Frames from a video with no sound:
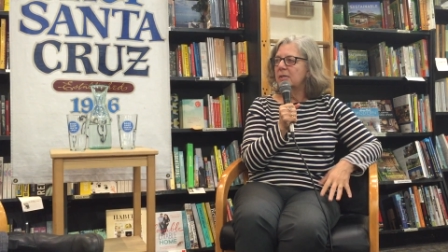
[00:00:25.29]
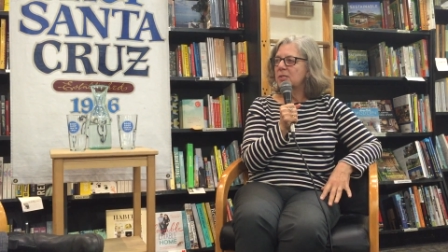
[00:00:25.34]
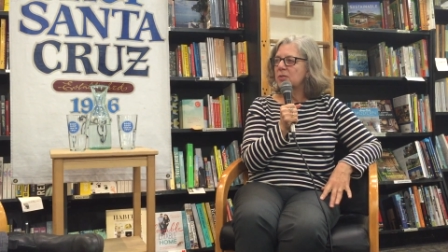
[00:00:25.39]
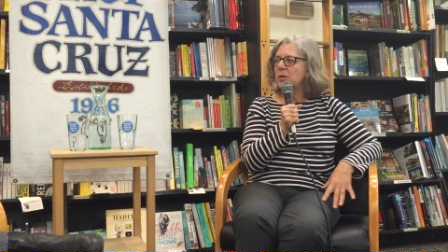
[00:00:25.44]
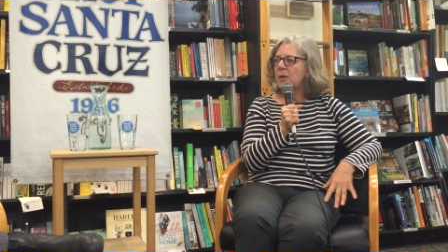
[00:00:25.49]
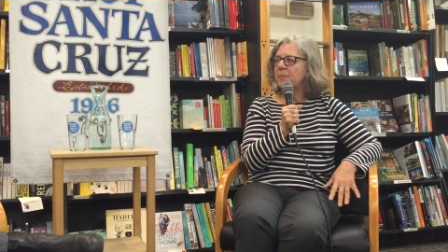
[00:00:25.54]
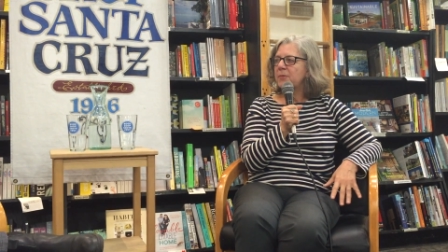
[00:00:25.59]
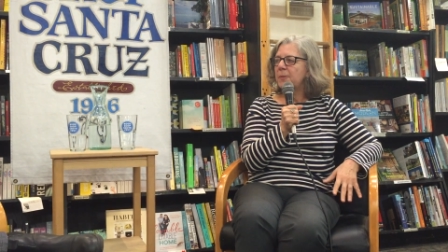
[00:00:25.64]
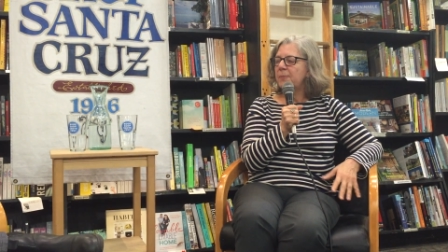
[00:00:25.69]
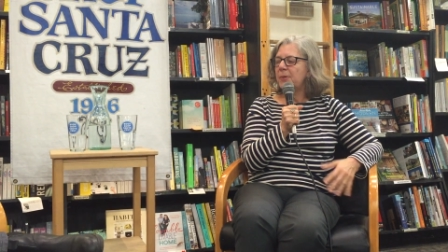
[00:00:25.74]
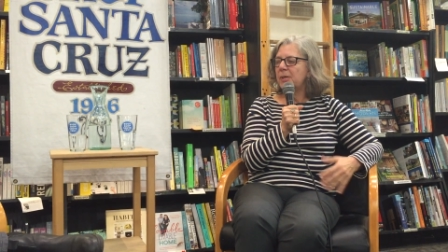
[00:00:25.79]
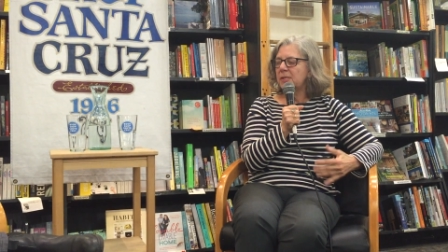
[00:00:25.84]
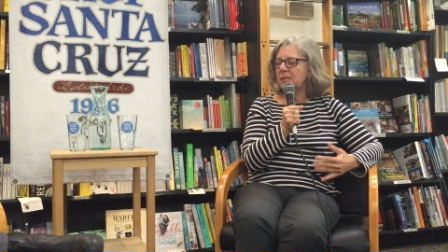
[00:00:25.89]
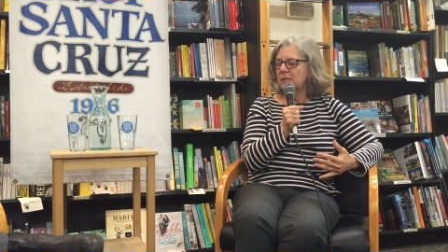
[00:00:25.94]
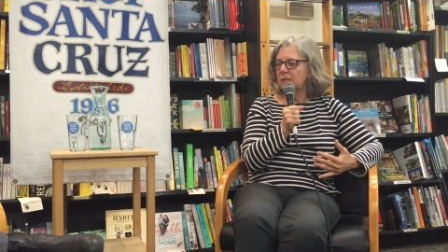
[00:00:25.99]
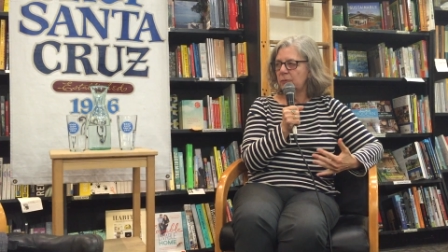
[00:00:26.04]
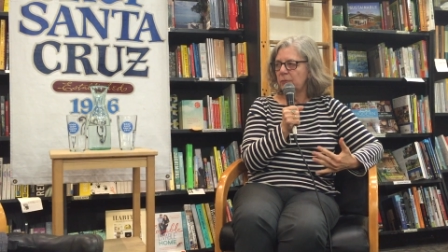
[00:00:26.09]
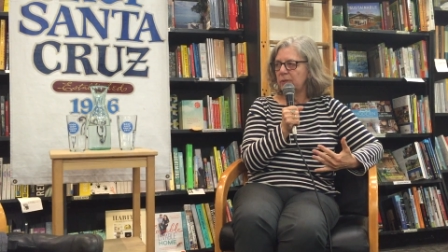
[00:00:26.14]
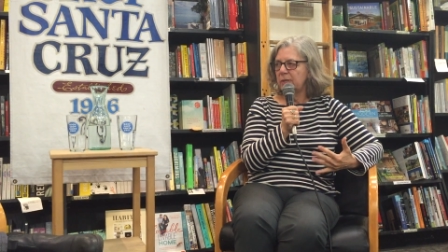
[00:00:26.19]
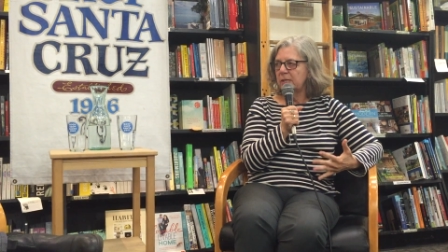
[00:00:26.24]
So I'm depicting
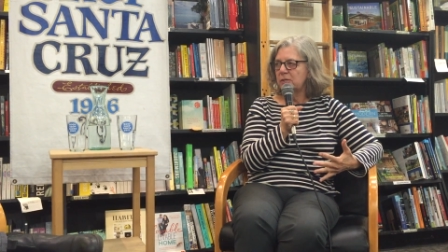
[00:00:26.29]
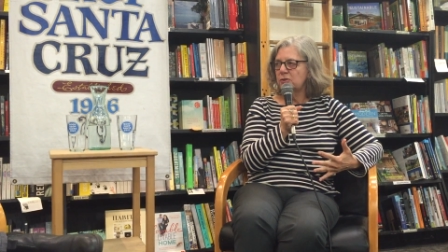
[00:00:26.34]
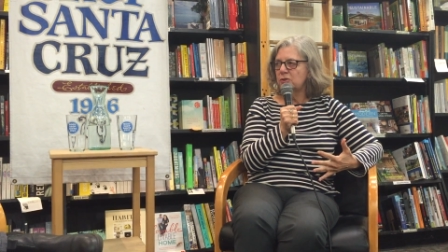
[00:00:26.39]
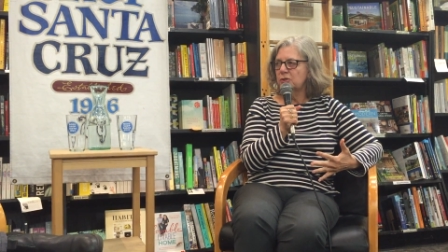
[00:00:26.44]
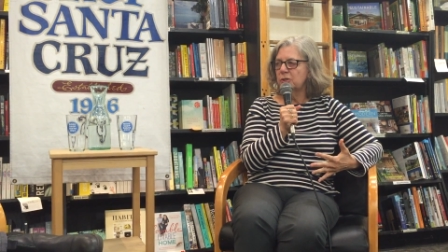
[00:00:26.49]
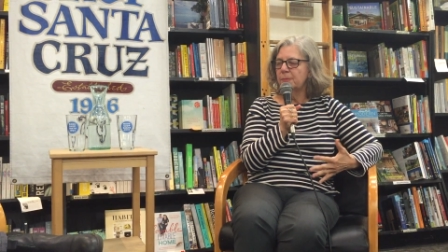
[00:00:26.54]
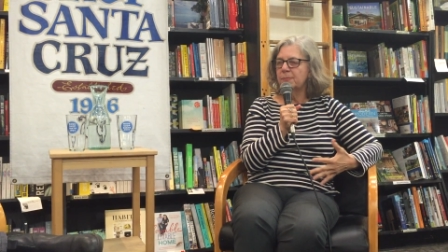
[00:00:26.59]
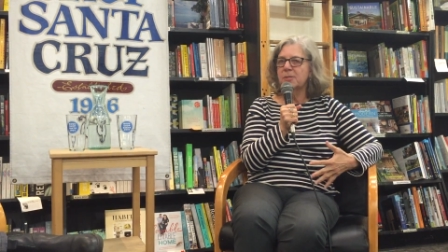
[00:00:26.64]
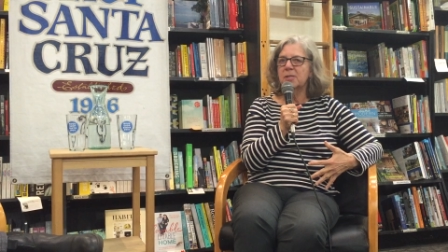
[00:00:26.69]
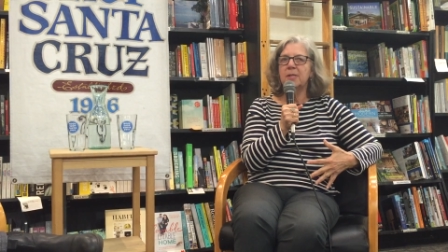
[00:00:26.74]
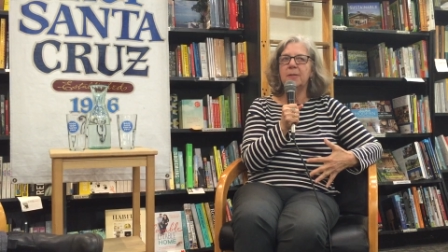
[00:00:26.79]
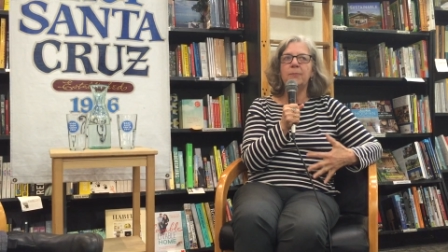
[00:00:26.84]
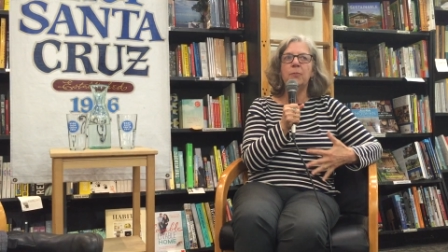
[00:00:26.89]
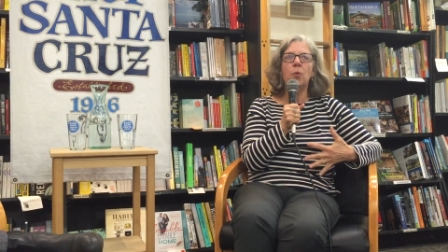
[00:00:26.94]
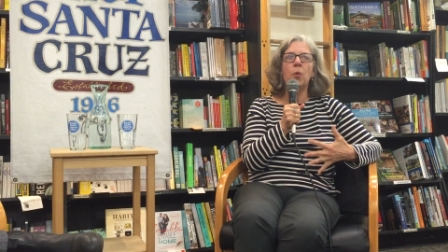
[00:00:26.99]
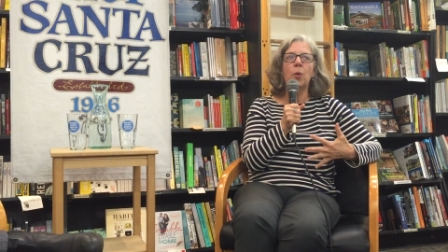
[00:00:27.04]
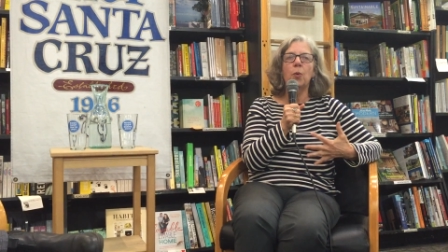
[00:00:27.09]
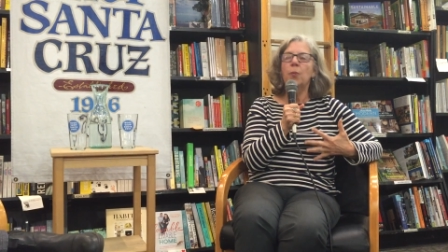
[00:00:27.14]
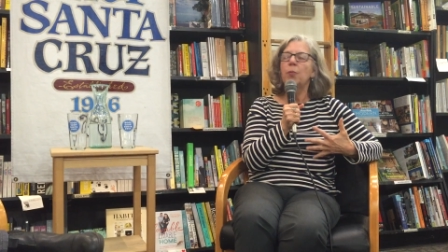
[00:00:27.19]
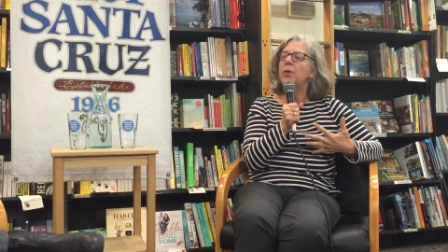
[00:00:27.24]
the relationships in a
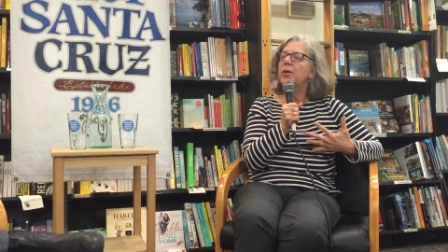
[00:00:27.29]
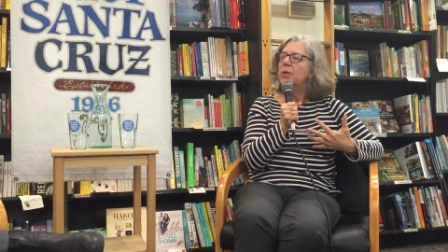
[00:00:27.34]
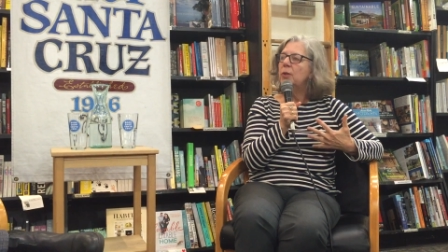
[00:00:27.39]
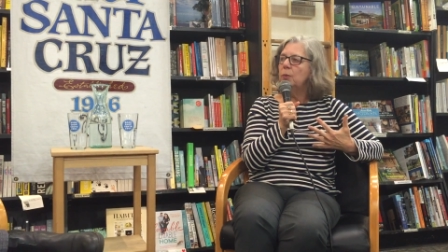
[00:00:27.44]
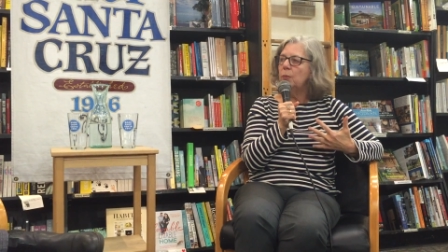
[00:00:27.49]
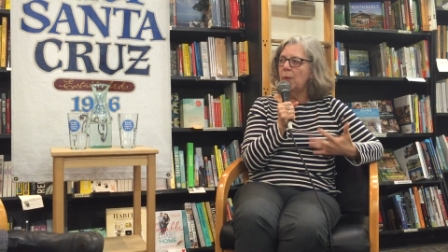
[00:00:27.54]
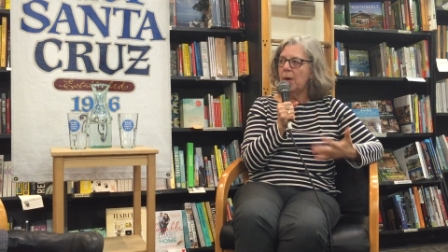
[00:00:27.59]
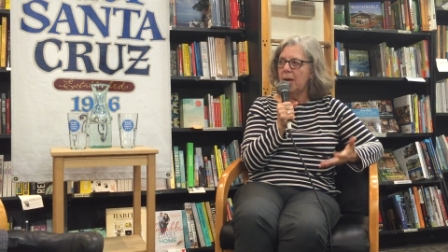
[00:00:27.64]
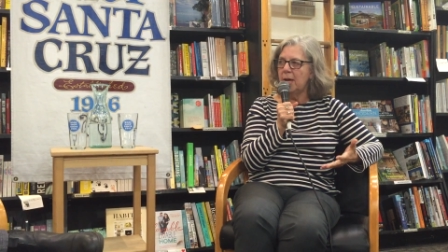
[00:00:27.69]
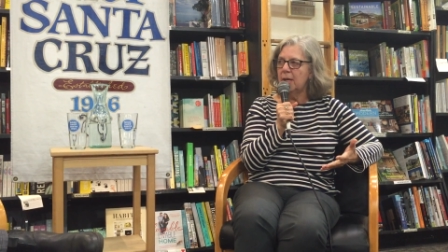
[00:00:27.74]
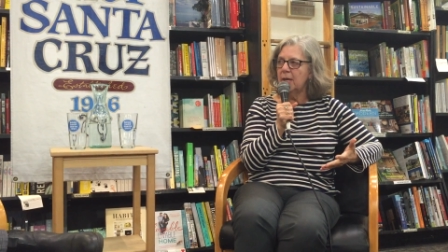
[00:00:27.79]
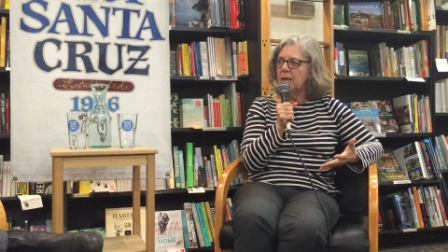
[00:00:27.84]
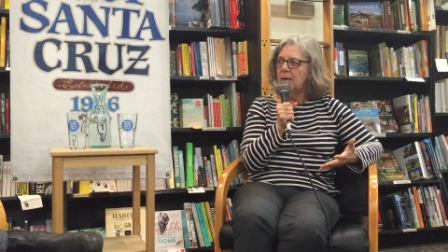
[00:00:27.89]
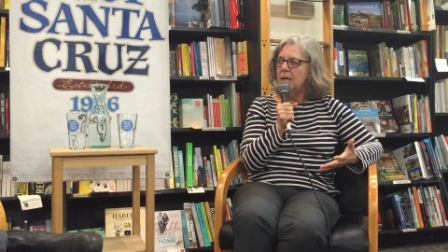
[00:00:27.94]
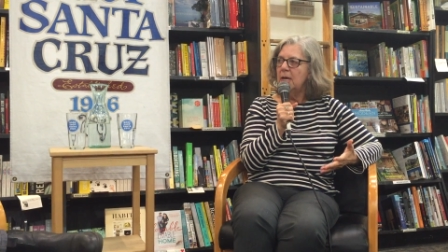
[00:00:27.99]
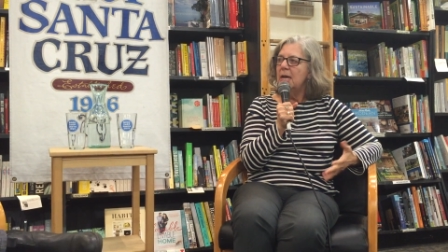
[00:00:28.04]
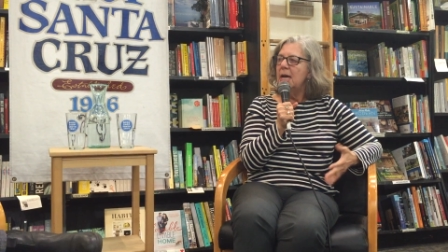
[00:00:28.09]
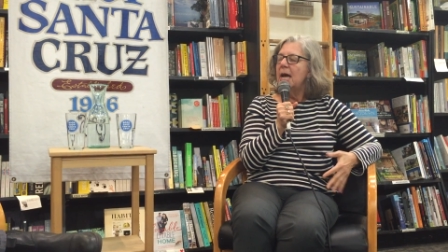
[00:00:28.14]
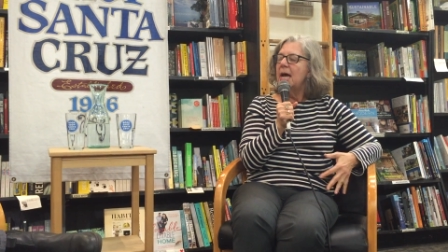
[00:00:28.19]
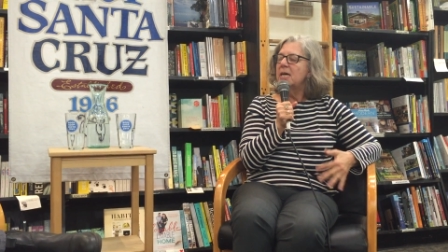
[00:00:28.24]
more real way
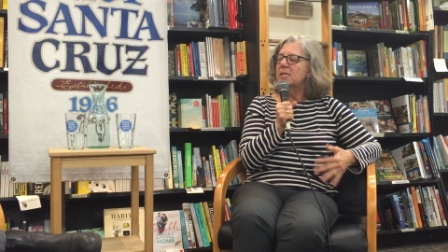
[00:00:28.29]
mm-hmm.